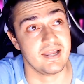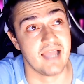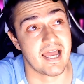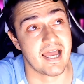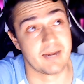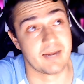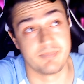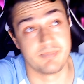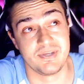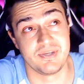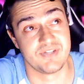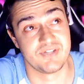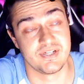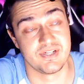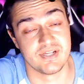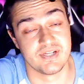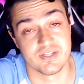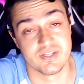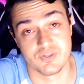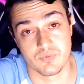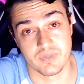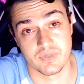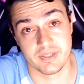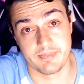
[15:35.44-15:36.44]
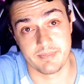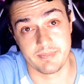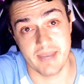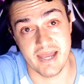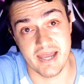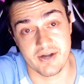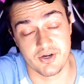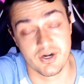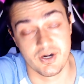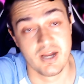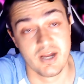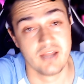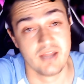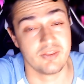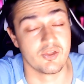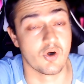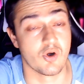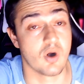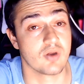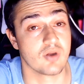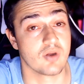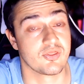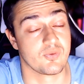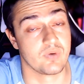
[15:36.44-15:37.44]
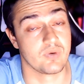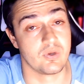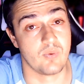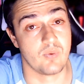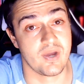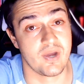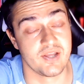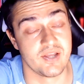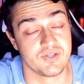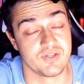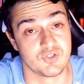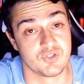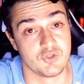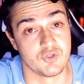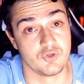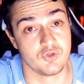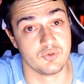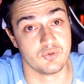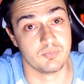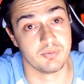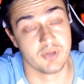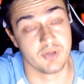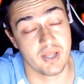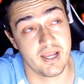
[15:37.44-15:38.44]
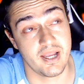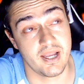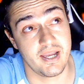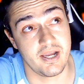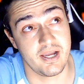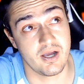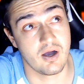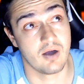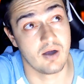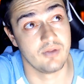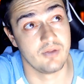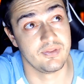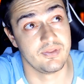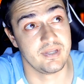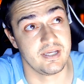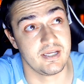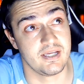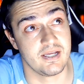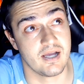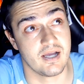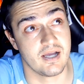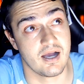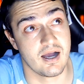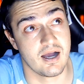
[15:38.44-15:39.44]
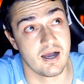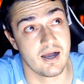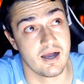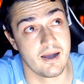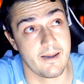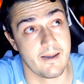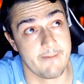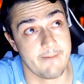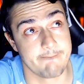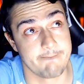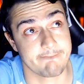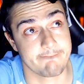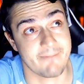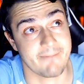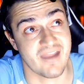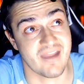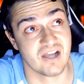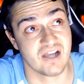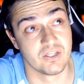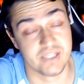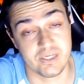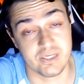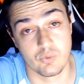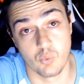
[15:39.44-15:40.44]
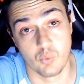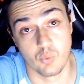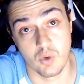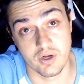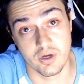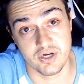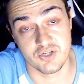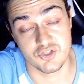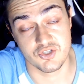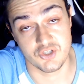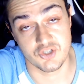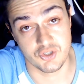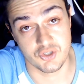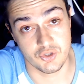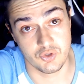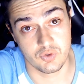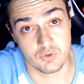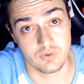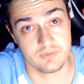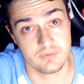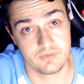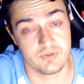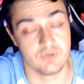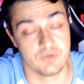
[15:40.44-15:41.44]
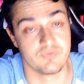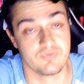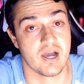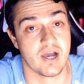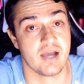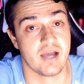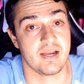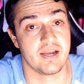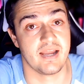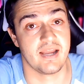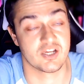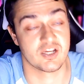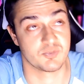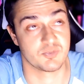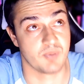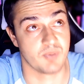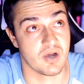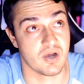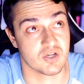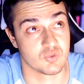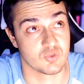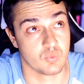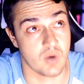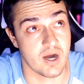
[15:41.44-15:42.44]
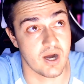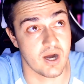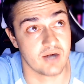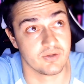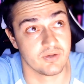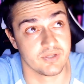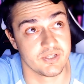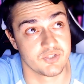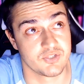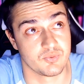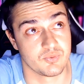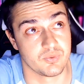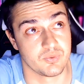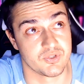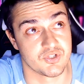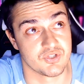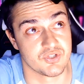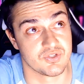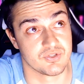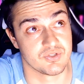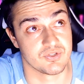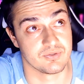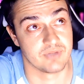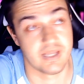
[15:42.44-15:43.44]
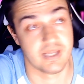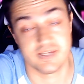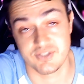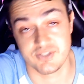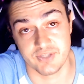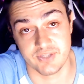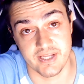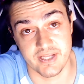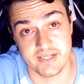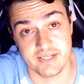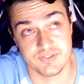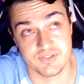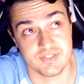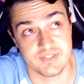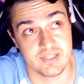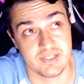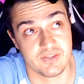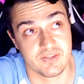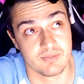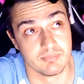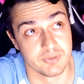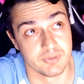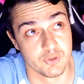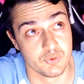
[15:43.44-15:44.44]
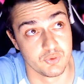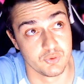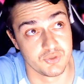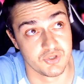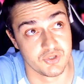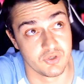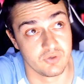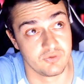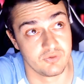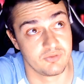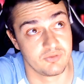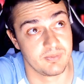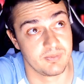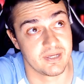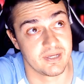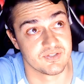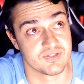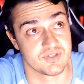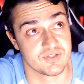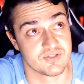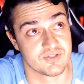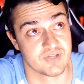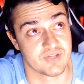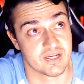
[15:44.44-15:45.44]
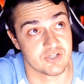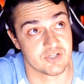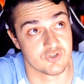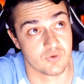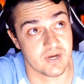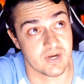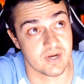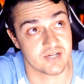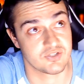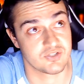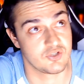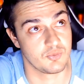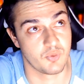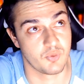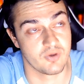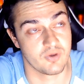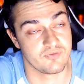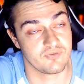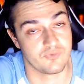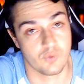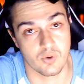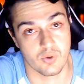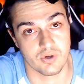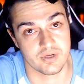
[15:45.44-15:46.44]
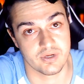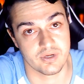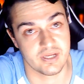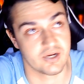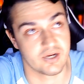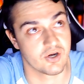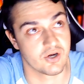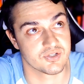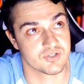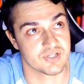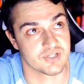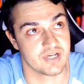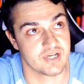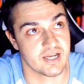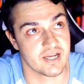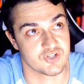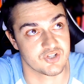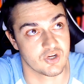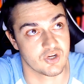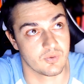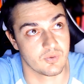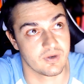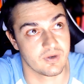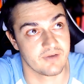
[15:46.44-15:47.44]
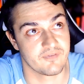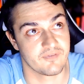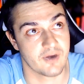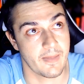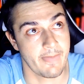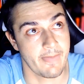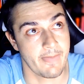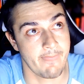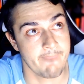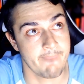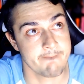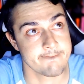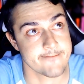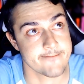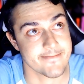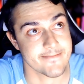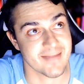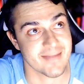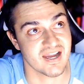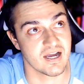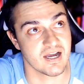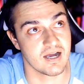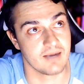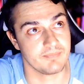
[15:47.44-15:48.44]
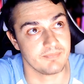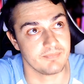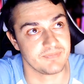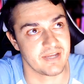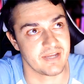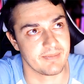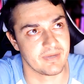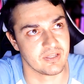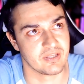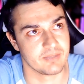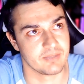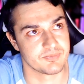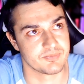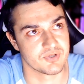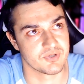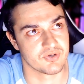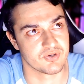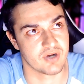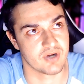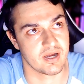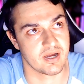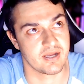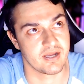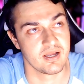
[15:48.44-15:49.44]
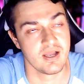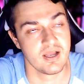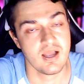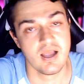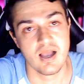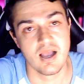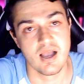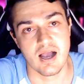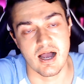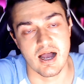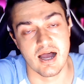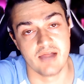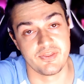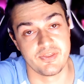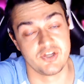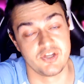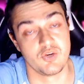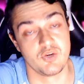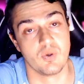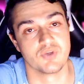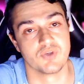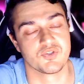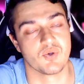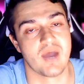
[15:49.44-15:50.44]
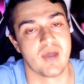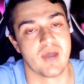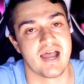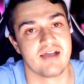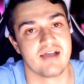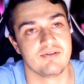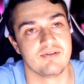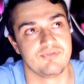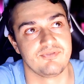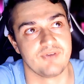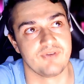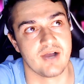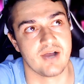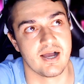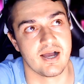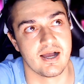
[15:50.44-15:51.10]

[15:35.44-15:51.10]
At a PC, it doesn't really matter. There are three ways to play on the Elite 1 and 2. You've got Xbox Wireless, which is less latency than Bluetooth because it's like a direct 2.4 gigahertz connection or whatever. Damn, my lips are dry. Then you also have